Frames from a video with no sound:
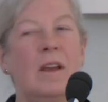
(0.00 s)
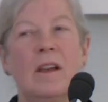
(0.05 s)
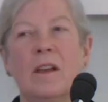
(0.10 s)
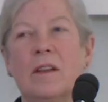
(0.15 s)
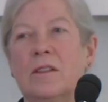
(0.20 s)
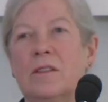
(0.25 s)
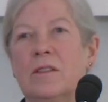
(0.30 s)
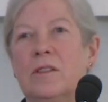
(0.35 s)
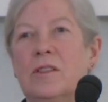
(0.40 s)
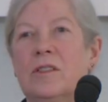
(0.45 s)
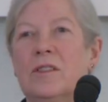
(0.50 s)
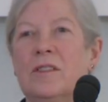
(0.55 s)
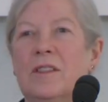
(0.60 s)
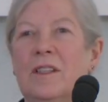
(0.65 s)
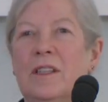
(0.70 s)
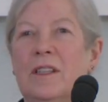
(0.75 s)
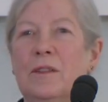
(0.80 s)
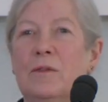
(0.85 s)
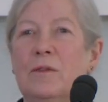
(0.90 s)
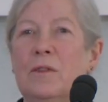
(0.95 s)
And
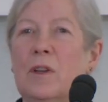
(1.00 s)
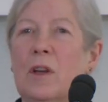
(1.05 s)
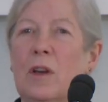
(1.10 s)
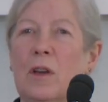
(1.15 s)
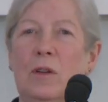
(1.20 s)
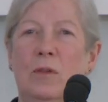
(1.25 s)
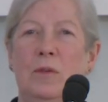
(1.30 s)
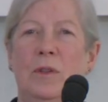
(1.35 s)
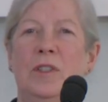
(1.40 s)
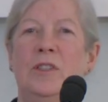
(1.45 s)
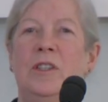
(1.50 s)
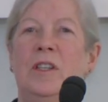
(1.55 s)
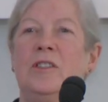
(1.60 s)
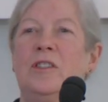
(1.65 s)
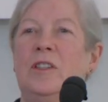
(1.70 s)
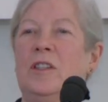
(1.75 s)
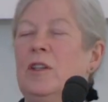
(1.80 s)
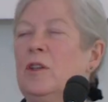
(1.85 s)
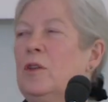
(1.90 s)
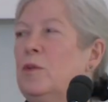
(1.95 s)
even Coleridge,
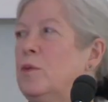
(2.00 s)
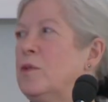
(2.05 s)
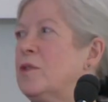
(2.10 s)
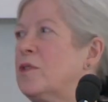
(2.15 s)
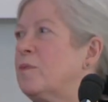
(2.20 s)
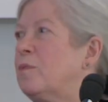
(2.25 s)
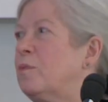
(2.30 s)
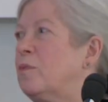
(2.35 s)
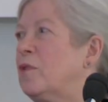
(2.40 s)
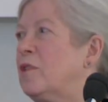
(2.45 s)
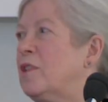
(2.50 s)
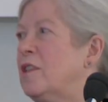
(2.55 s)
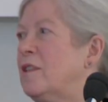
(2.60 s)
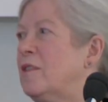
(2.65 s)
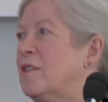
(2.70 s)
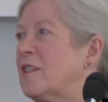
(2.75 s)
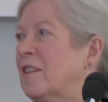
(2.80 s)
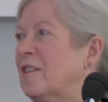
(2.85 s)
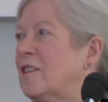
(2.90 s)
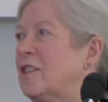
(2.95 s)
actually, who was pretty
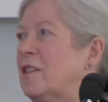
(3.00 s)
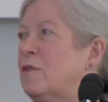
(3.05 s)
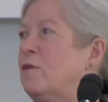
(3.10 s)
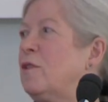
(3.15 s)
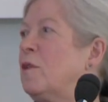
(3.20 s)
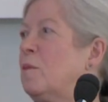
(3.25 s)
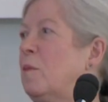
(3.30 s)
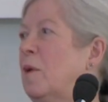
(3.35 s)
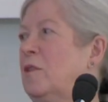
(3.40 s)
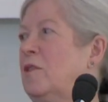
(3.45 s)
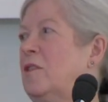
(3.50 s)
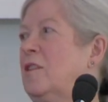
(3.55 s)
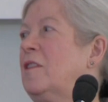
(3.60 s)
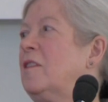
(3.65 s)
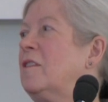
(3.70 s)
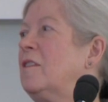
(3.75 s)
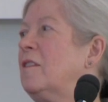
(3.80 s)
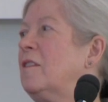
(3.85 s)
scientific about it.